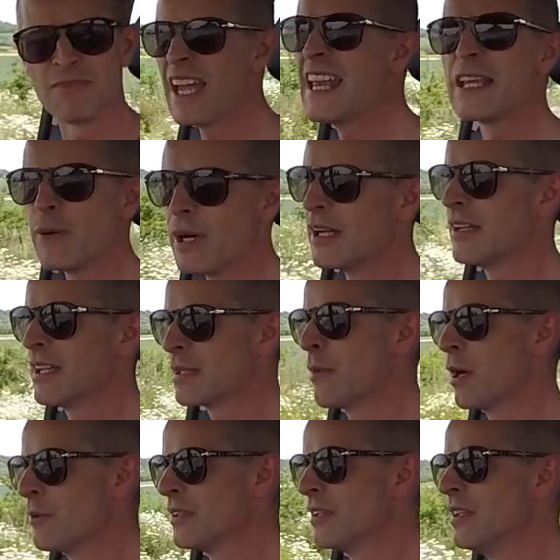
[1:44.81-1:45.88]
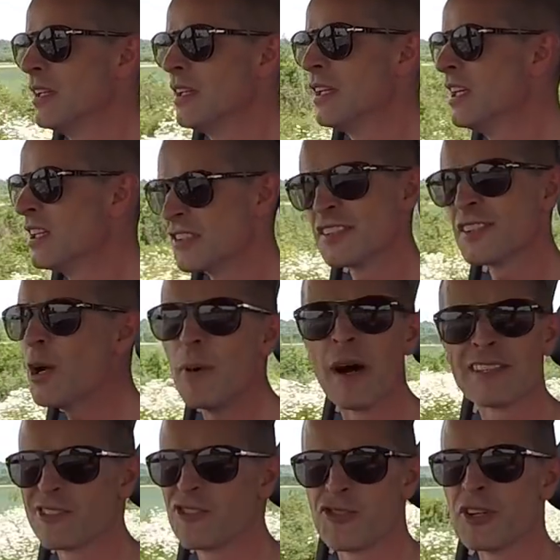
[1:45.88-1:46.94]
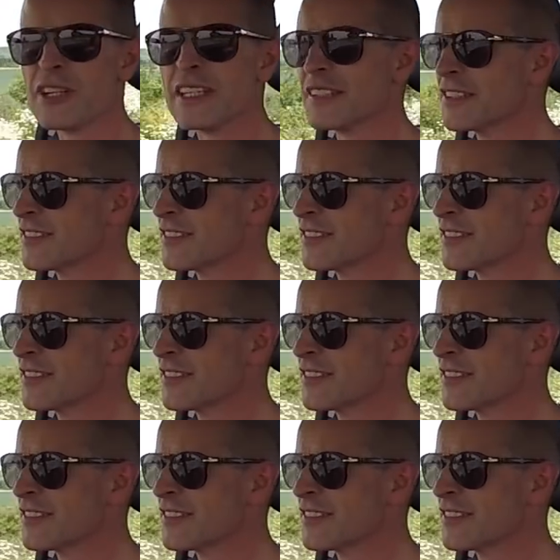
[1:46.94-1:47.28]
anywhere at the moment, just go behind a tree.